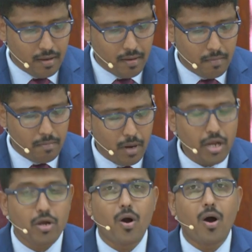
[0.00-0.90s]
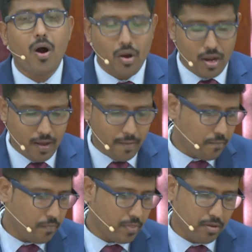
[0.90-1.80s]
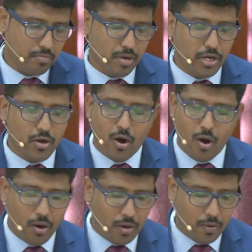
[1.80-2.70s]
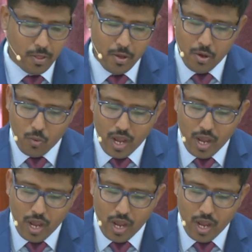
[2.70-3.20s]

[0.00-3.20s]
My God, my God, why